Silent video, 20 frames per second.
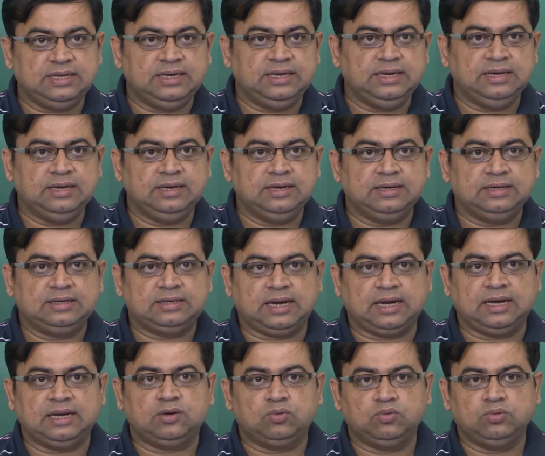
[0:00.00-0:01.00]
the
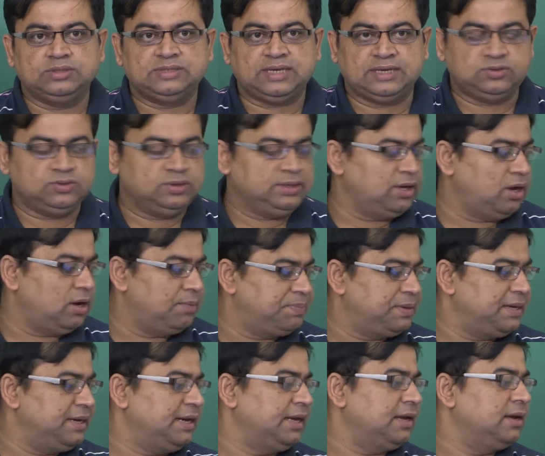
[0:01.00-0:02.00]
trucker who is actually
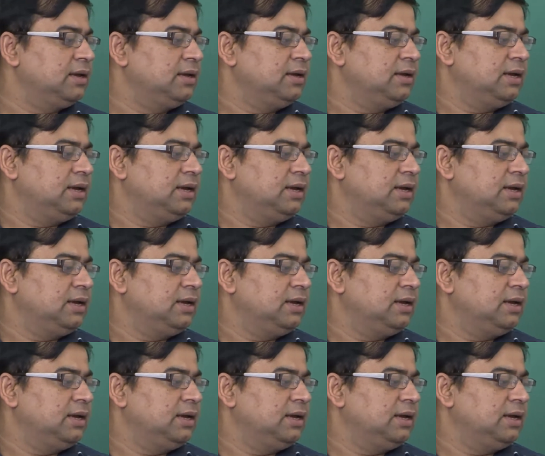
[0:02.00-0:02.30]
operating